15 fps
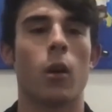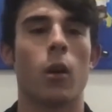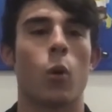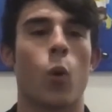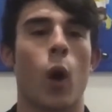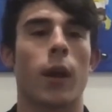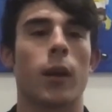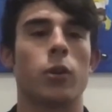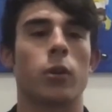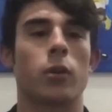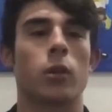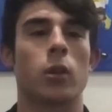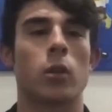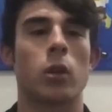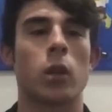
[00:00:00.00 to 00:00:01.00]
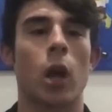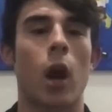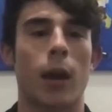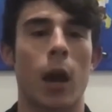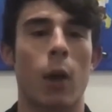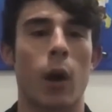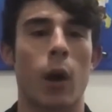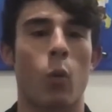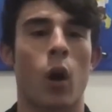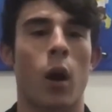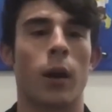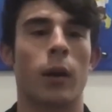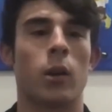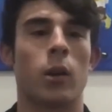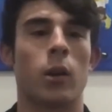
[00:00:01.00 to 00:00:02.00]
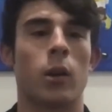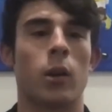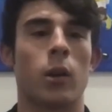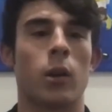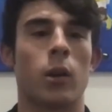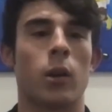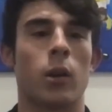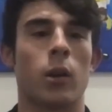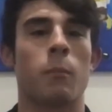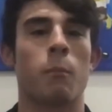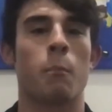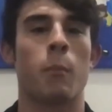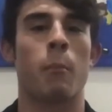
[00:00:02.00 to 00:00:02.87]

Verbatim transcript: where I can just talk how I want and not worry about